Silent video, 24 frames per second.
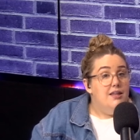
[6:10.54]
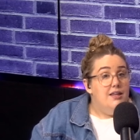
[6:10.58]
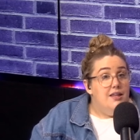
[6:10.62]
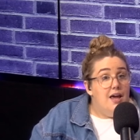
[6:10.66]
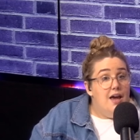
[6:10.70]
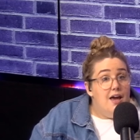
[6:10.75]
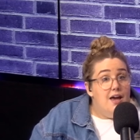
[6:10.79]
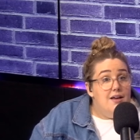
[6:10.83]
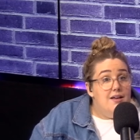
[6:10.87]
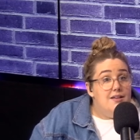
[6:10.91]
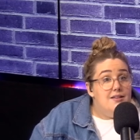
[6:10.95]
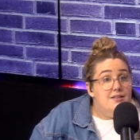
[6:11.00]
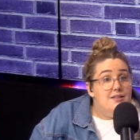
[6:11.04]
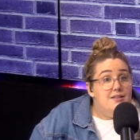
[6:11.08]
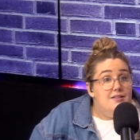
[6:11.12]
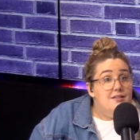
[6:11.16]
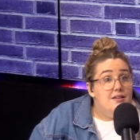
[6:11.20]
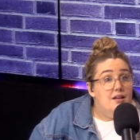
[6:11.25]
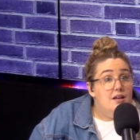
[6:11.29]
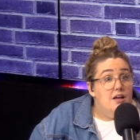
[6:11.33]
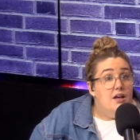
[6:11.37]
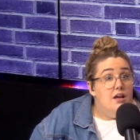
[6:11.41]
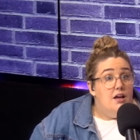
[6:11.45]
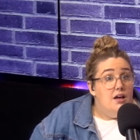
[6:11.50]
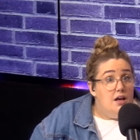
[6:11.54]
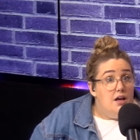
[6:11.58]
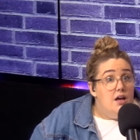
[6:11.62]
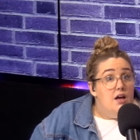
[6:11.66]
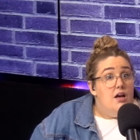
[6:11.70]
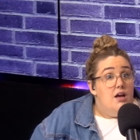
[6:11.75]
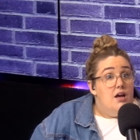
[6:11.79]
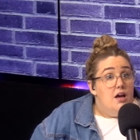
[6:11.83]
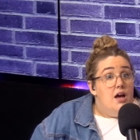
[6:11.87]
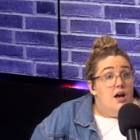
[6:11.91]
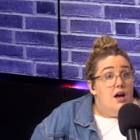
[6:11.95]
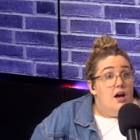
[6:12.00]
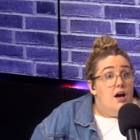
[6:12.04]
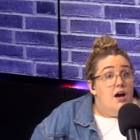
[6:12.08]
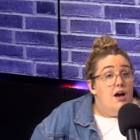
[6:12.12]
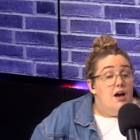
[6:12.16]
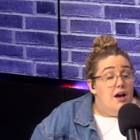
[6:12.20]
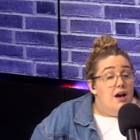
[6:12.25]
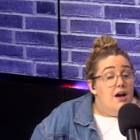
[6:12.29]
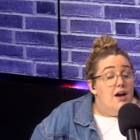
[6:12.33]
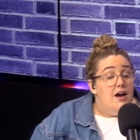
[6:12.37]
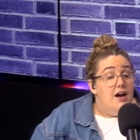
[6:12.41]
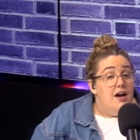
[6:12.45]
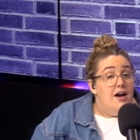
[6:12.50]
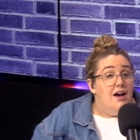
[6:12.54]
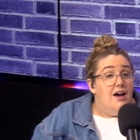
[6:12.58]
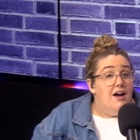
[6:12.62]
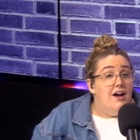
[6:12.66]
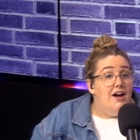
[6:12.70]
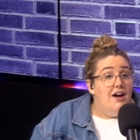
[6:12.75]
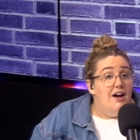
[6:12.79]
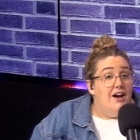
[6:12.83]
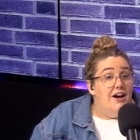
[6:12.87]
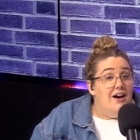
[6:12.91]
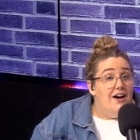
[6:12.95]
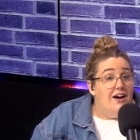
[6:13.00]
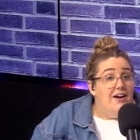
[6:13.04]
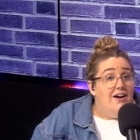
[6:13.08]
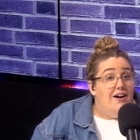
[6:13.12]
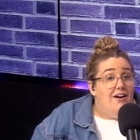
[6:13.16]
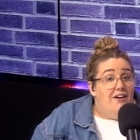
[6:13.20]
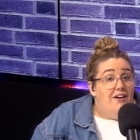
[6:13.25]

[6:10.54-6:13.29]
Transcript: Yes. And so on Christmas evening,